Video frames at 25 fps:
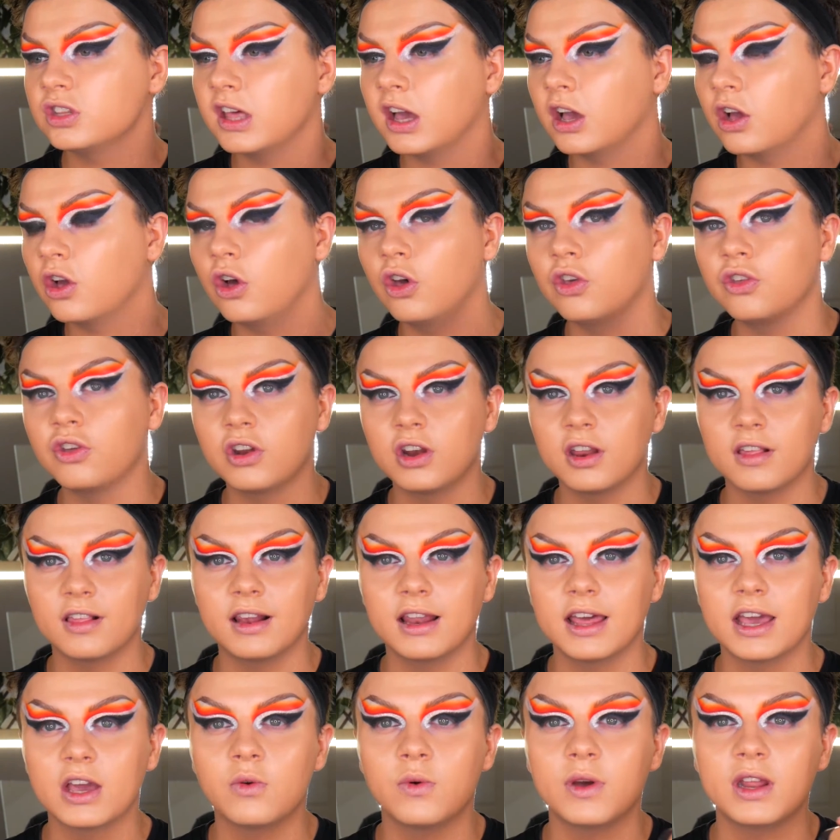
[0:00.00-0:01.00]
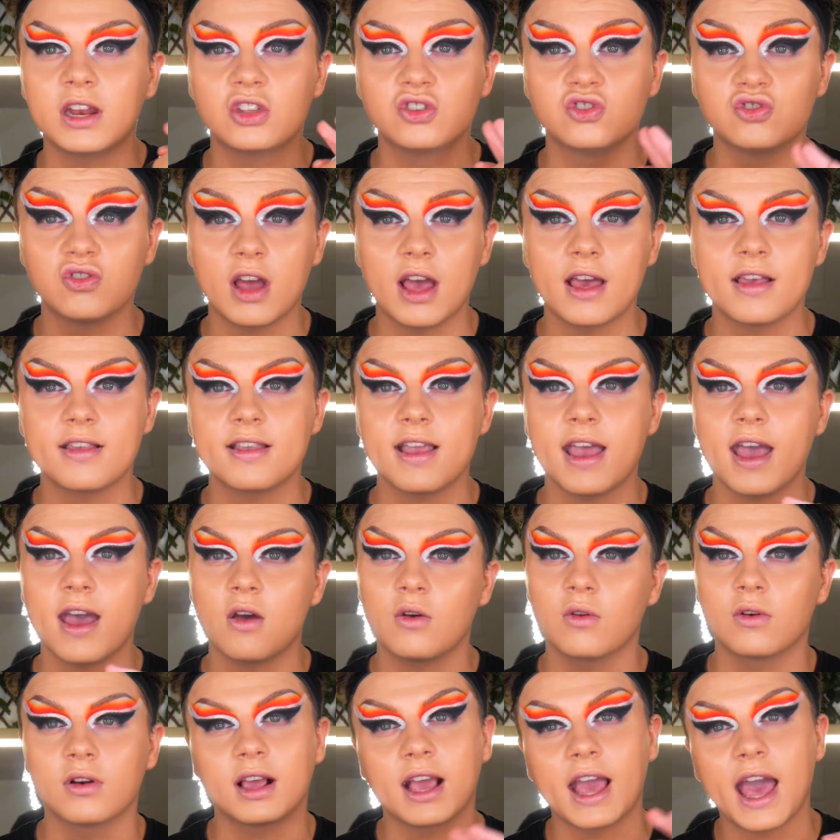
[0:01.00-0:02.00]
that goes on as a liquid and dries
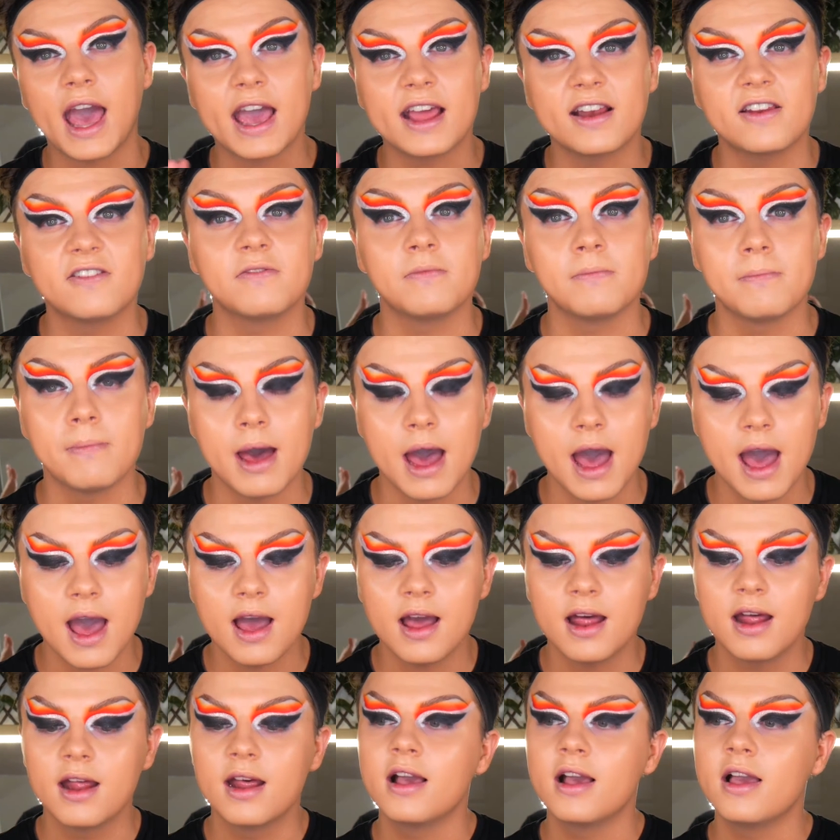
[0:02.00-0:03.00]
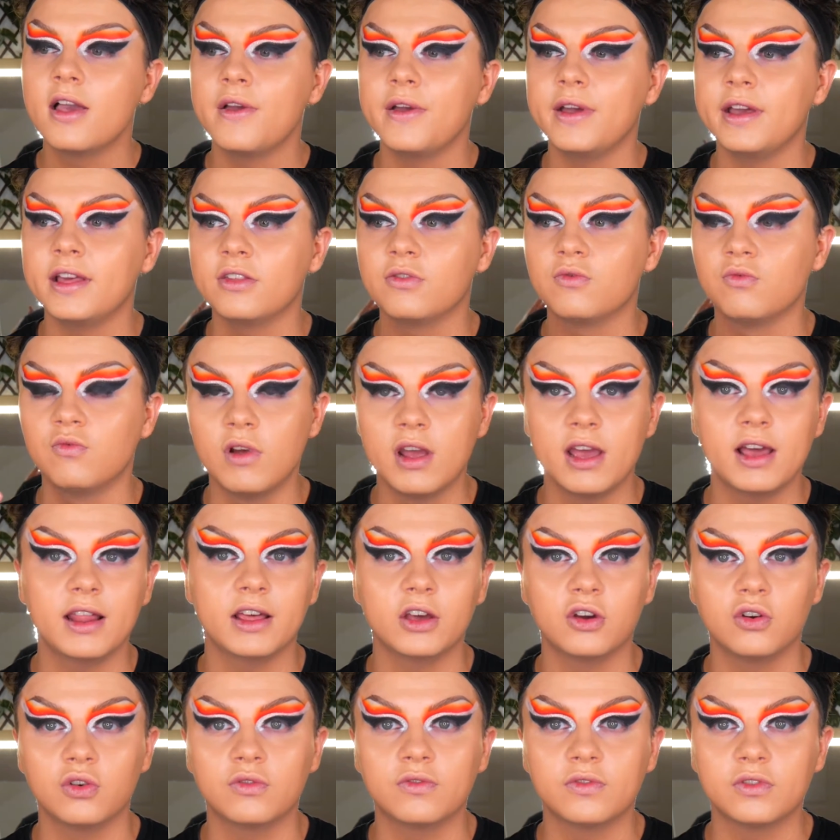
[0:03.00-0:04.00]
down kind of matte is really
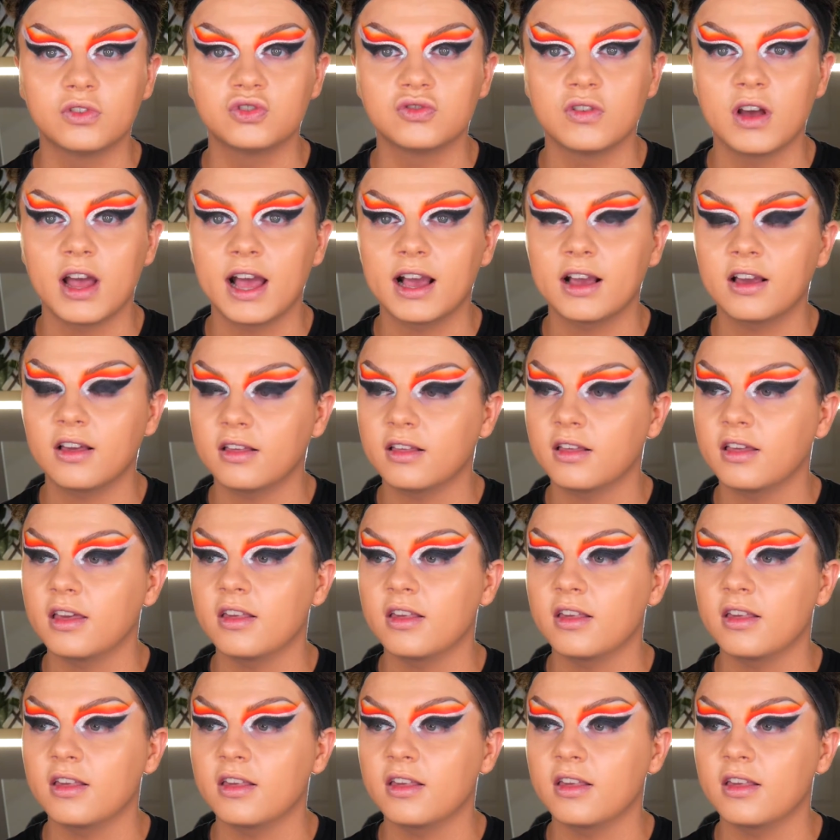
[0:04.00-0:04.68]
good for drag.